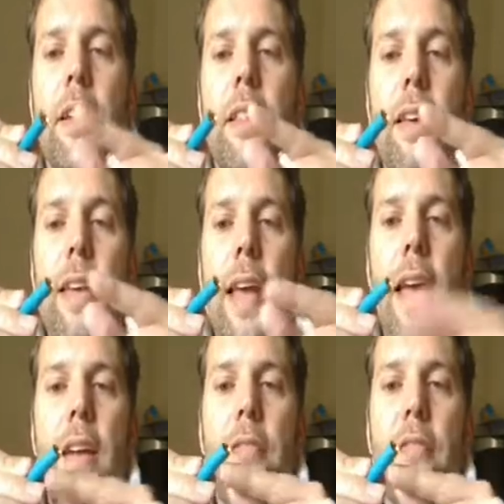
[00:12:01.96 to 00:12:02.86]
The
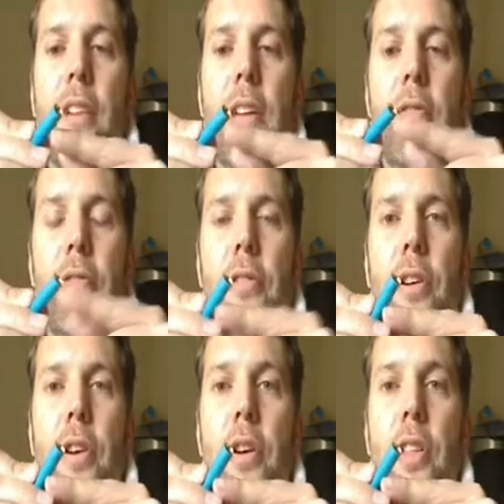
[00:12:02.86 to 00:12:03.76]
air running
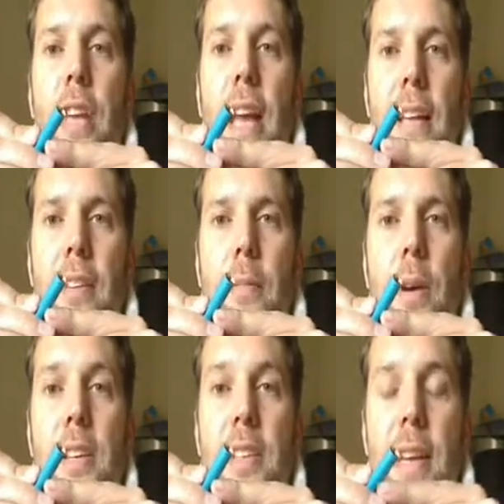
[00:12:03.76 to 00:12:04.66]
through the
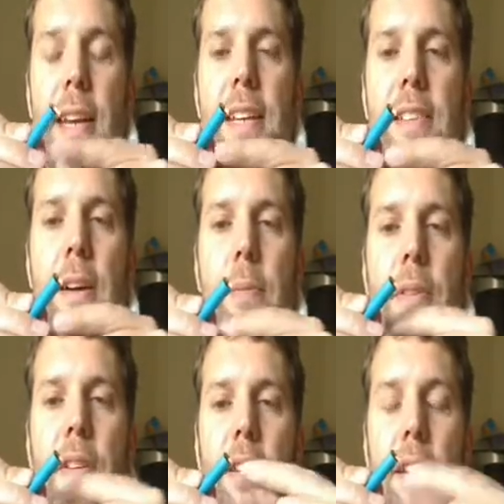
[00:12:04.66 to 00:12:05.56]
atomizer heats up
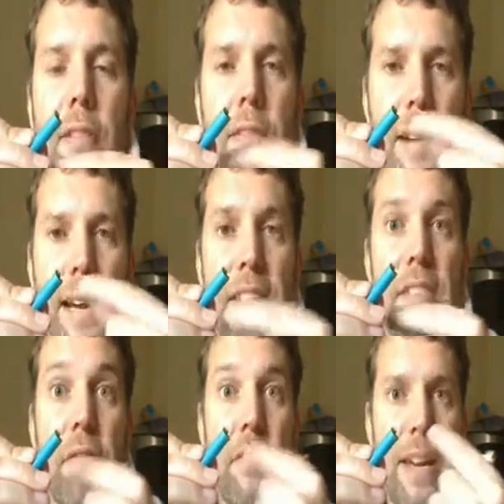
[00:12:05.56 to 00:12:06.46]
and it creates
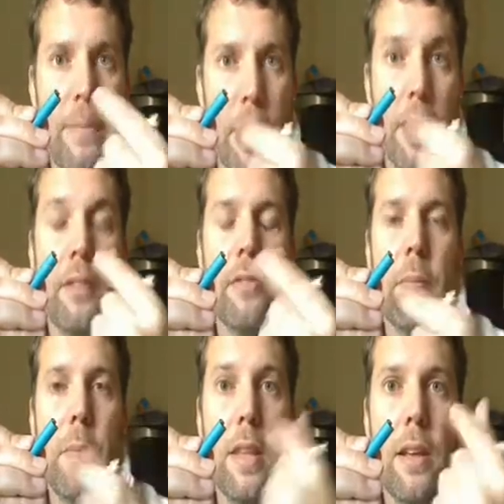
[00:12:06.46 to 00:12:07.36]
a vapour
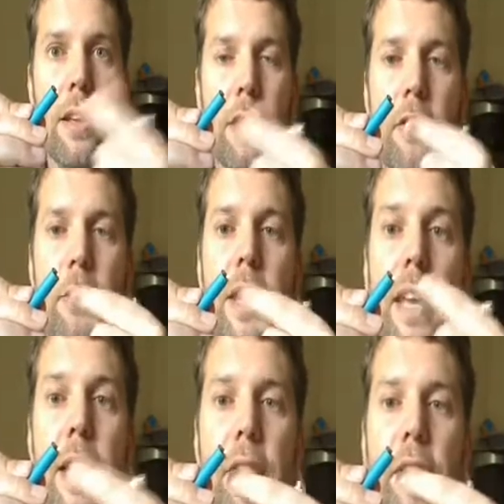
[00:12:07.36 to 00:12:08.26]
from the
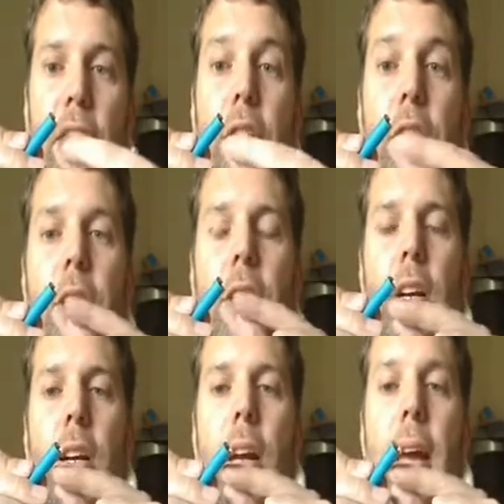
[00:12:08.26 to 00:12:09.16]
airflow.
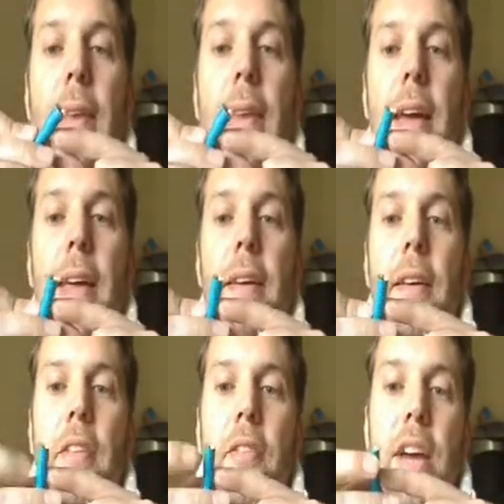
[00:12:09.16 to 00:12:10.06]
And then
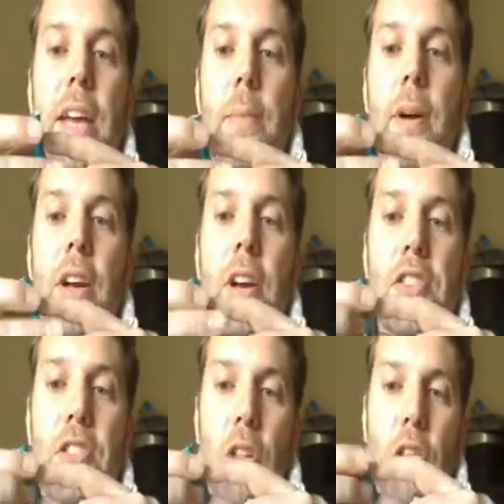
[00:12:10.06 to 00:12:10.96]
the vapour
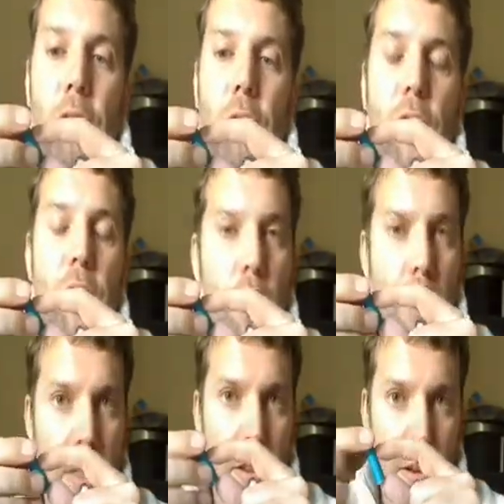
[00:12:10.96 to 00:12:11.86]
goes through
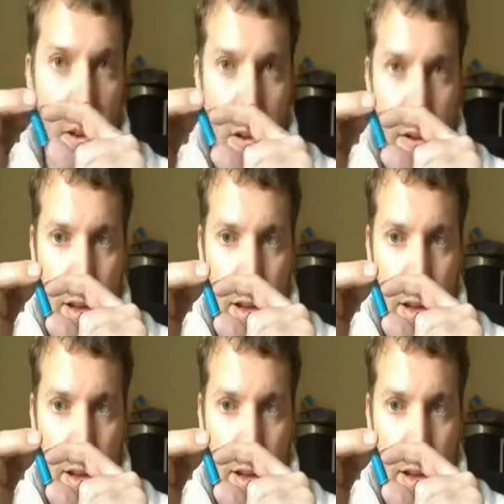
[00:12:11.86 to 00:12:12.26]
the